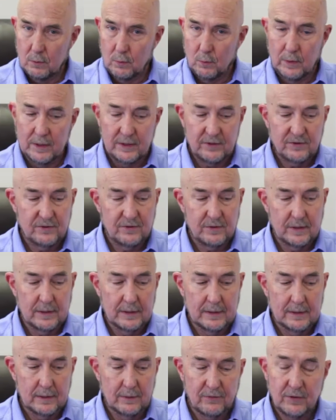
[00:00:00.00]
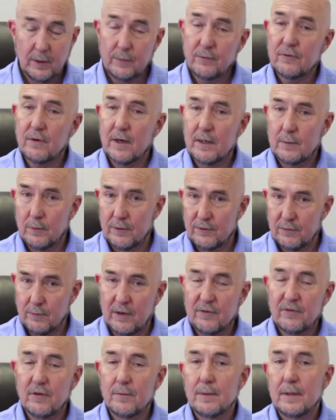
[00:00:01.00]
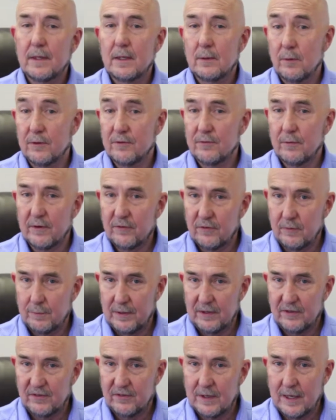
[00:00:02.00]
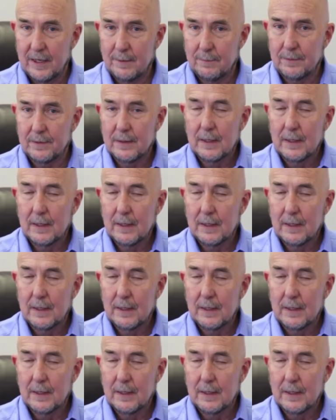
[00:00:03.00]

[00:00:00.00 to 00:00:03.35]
which substrate, which recipe step